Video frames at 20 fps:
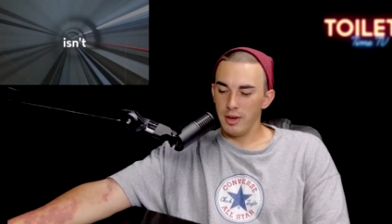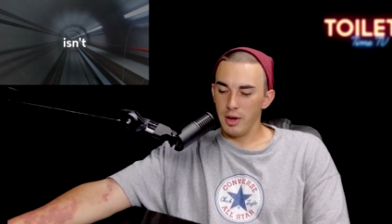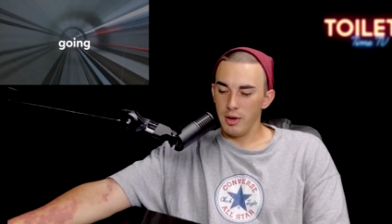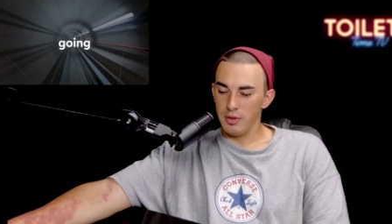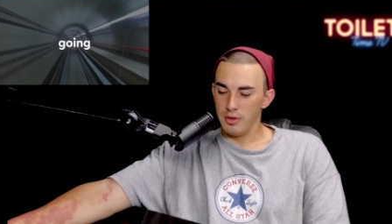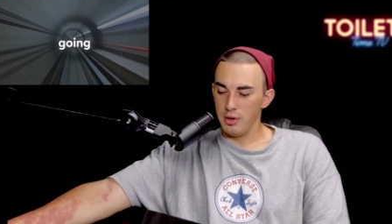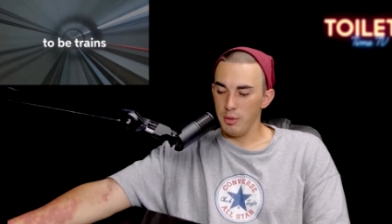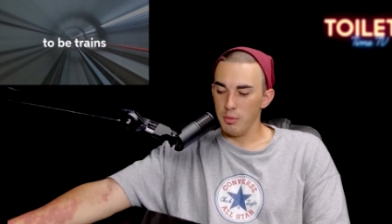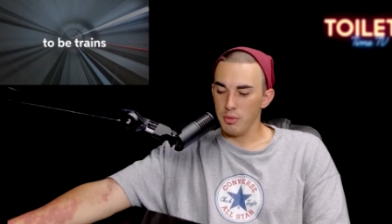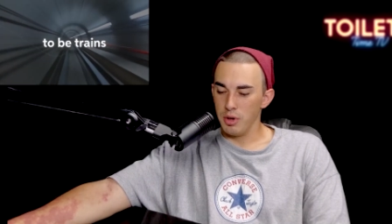
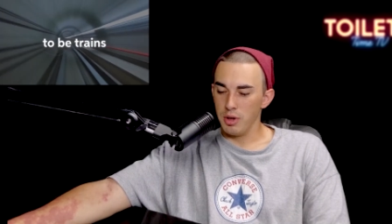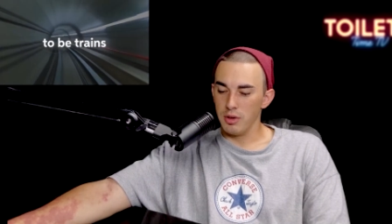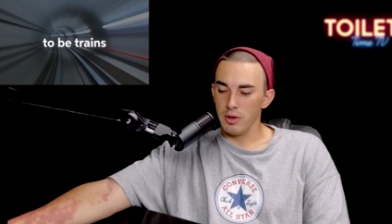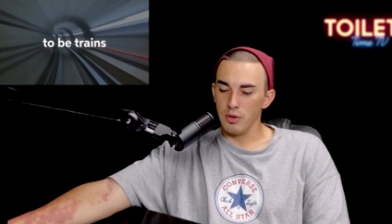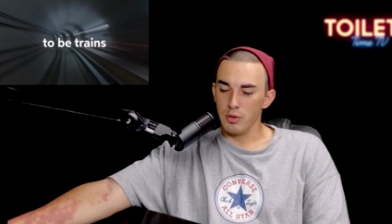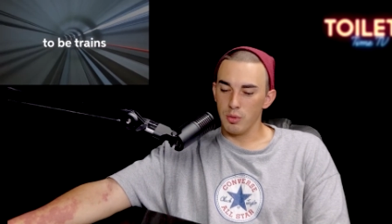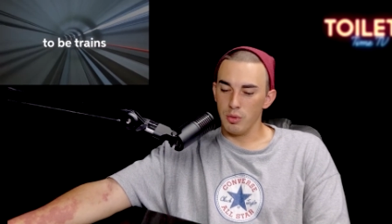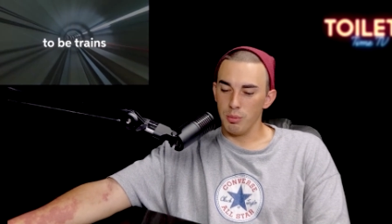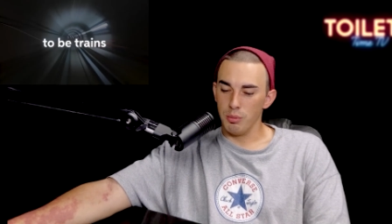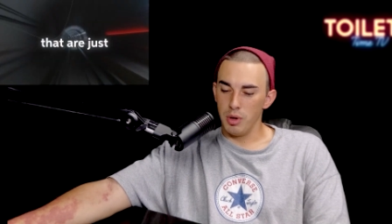it seems like
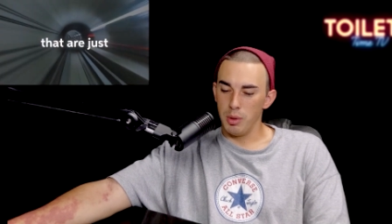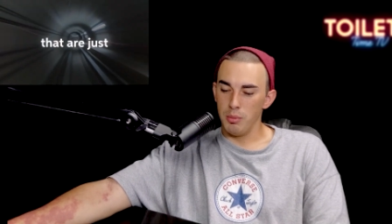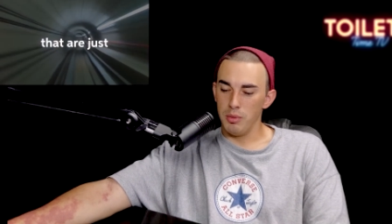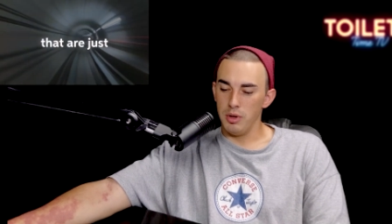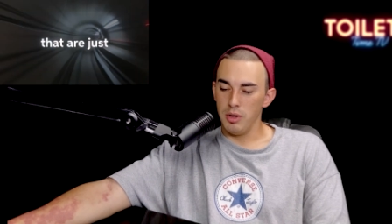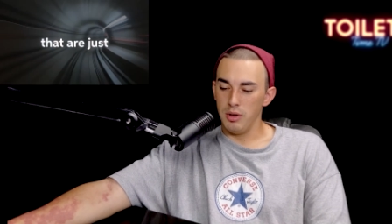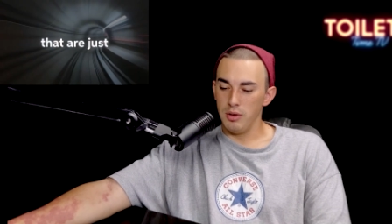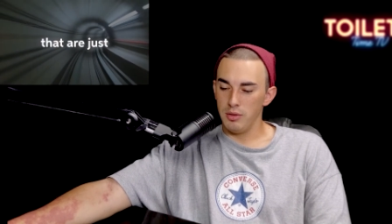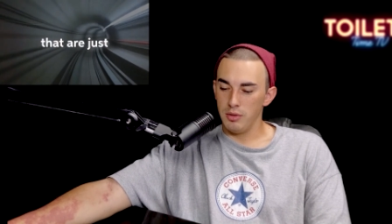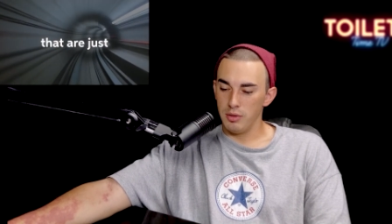this one may
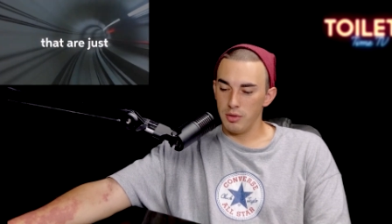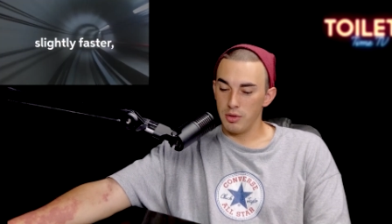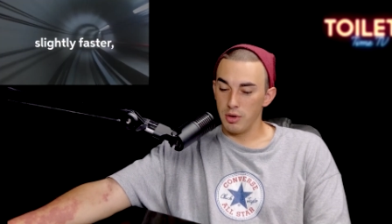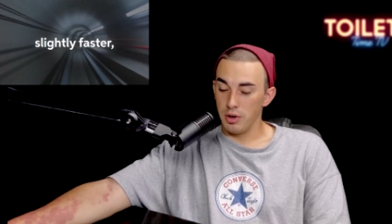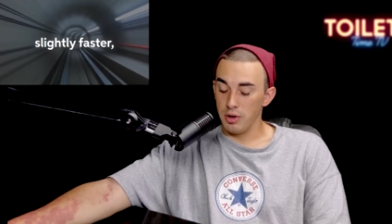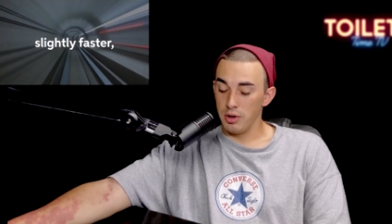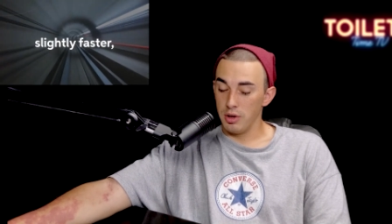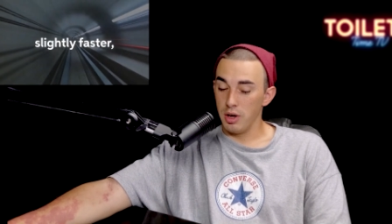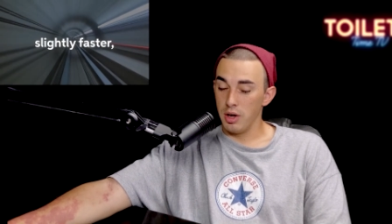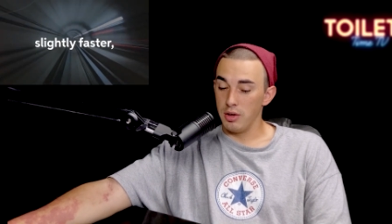be
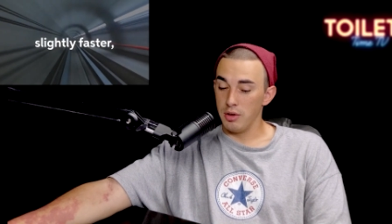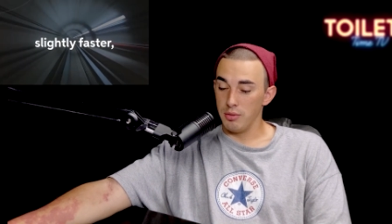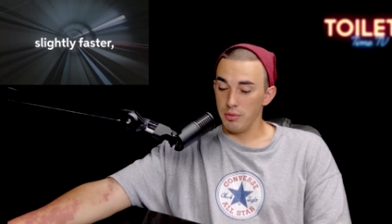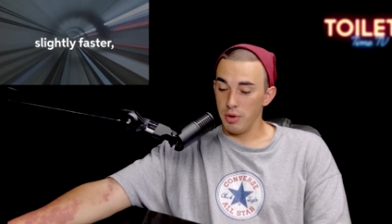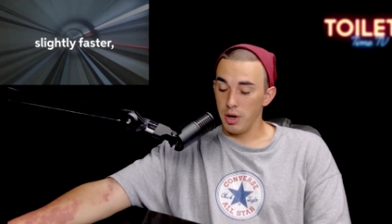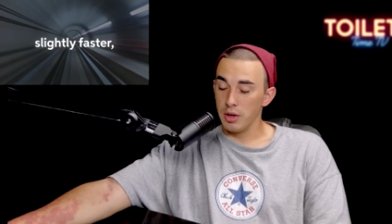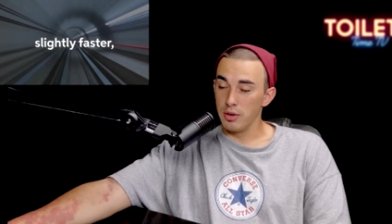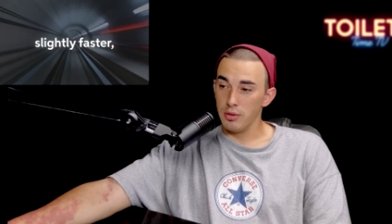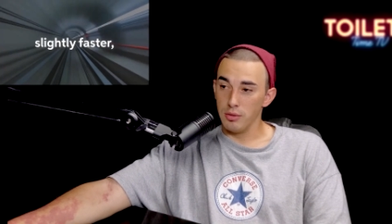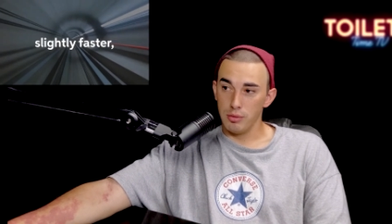starting to get
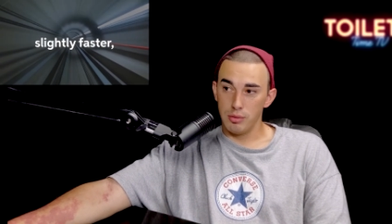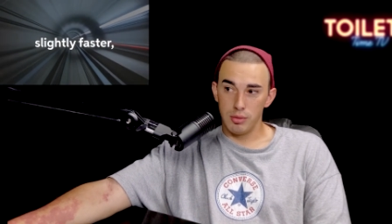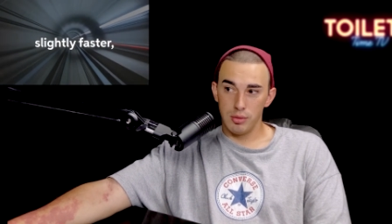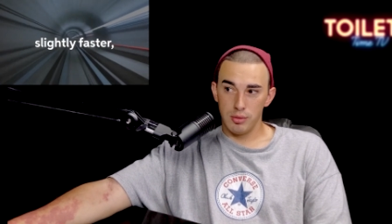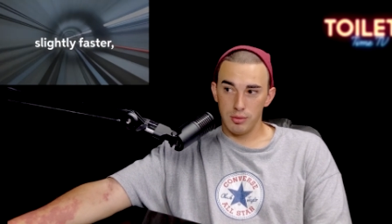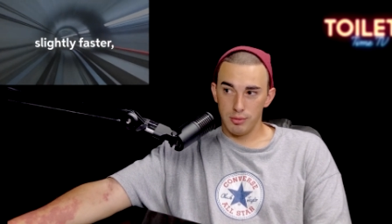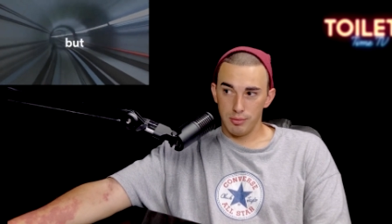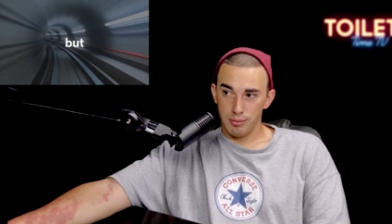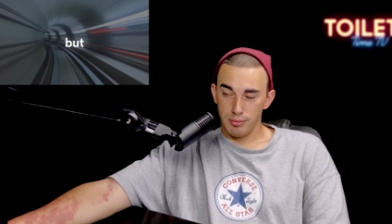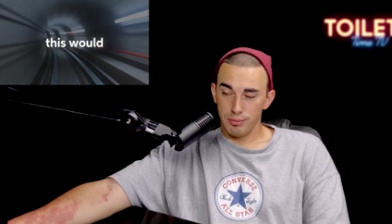defective.